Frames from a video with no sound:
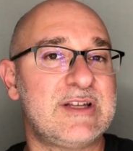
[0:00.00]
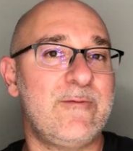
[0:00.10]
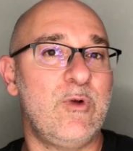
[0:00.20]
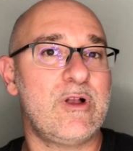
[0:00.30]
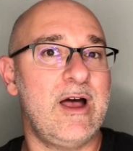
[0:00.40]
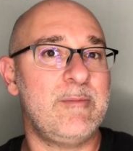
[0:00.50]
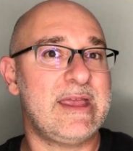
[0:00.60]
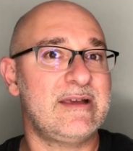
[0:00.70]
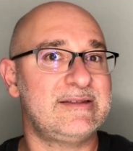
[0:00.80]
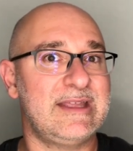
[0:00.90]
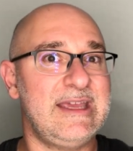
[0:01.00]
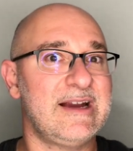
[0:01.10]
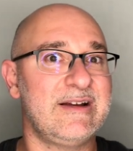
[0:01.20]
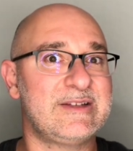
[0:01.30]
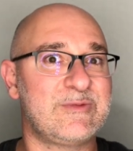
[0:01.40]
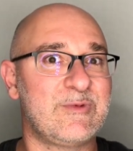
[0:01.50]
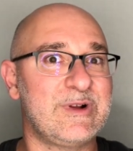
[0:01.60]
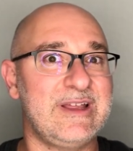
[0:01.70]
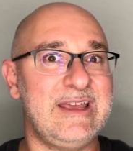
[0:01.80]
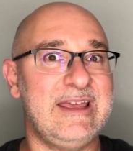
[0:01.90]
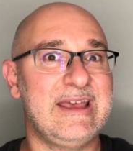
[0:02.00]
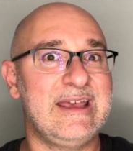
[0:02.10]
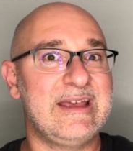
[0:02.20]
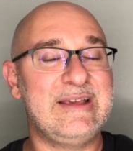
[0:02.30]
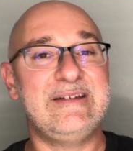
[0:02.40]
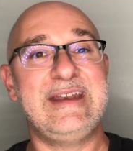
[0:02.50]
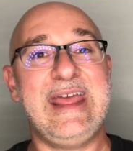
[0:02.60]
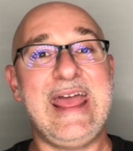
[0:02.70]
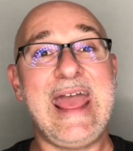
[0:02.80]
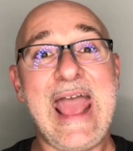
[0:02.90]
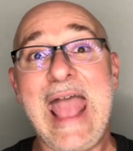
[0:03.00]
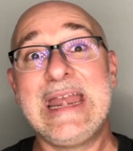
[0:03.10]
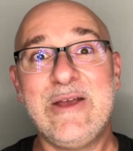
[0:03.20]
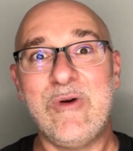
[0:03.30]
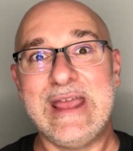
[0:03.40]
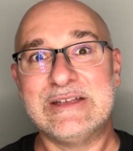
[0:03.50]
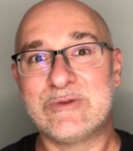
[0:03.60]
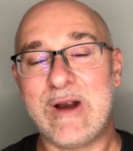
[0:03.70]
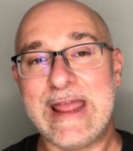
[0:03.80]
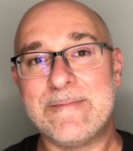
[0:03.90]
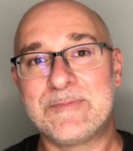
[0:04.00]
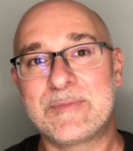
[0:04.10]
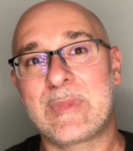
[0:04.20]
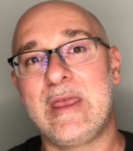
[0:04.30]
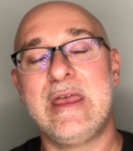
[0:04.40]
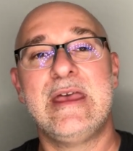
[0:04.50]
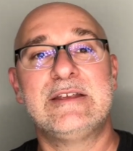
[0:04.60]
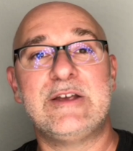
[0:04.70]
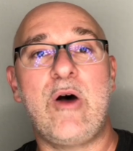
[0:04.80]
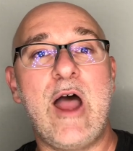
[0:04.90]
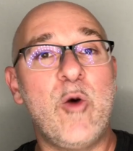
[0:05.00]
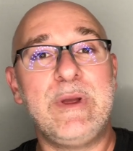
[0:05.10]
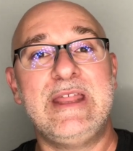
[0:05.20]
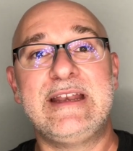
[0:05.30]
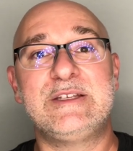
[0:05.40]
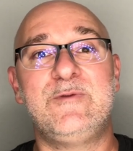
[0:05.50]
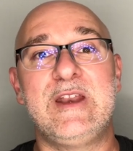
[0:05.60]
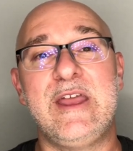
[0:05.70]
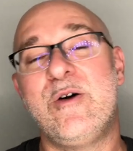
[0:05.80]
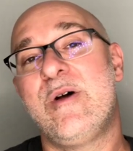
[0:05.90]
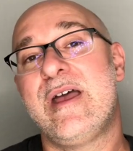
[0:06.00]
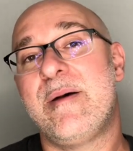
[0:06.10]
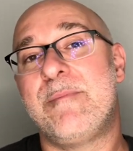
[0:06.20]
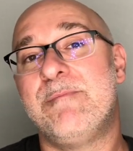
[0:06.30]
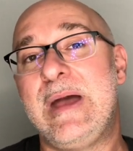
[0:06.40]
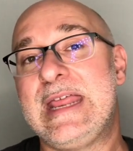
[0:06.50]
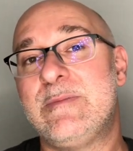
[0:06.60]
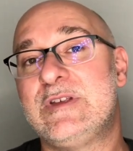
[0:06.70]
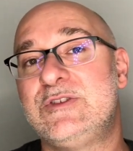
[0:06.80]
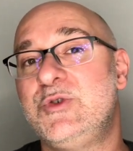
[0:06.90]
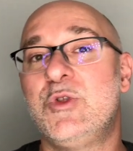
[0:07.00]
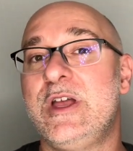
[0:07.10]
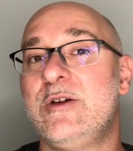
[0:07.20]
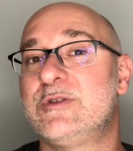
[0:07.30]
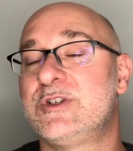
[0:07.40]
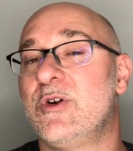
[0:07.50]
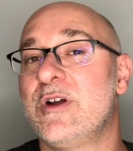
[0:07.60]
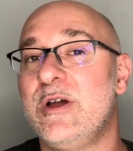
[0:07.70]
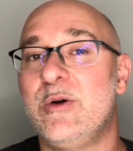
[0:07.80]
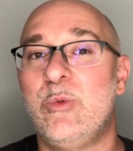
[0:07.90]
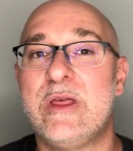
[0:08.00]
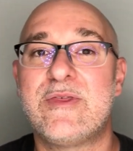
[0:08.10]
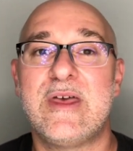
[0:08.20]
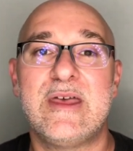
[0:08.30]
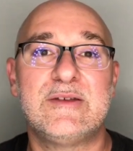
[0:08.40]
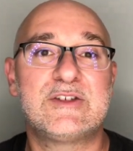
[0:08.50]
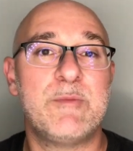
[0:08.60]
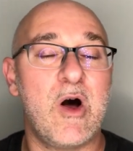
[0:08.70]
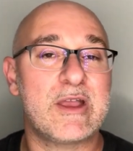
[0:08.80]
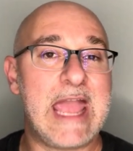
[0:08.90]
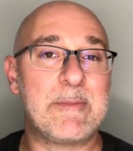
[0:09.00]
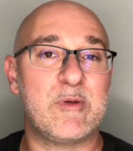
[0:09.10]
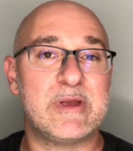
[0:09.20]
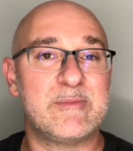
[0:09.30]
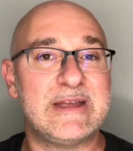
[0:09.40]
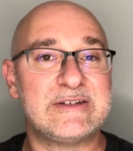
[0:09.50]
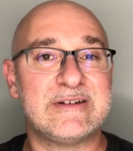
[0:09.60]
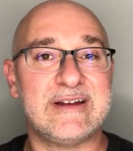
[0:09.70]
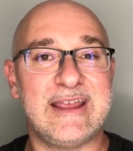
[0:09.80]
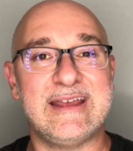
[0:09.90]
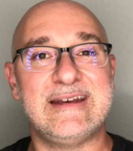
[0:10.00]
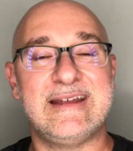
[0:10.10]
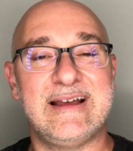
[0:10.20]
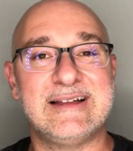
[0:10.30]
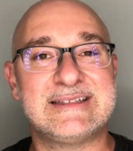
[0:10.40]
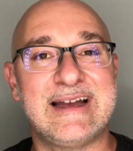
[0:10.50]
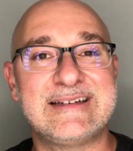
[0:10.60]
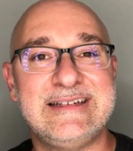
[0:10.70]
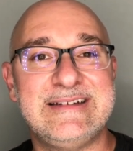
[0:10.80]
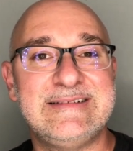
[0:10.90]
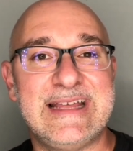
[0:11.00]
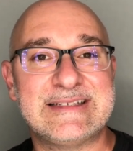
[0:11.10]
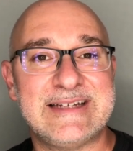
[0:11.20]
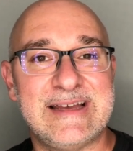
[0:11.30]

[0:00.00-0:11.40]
stuff will come because the gear is really good anyways, right? So I hope you dig this video. My name is Giulio Sciorio with Small Camera Big Picture, and I'll talk to you next